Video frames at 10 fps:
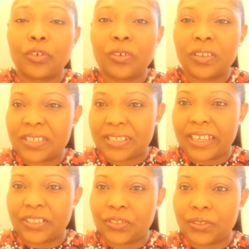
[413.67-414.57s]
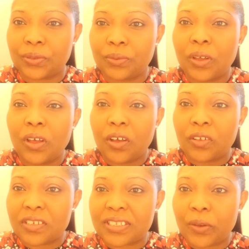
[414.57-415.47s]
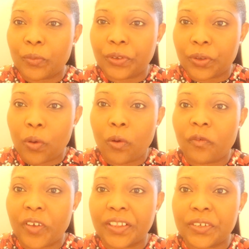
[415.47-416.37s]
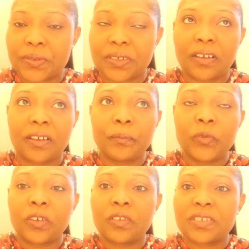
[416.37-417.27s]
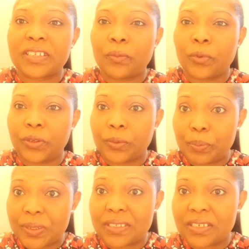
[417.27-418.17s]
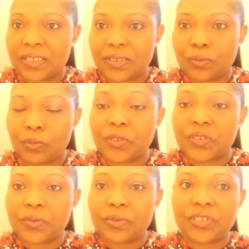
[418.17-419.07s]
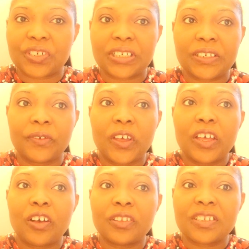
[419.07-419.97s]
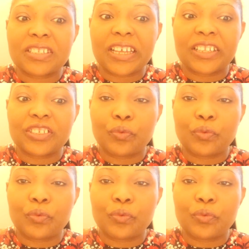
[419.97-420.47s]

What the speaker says: understand you, understand what your core values are, understand what your business wants to achieve, understands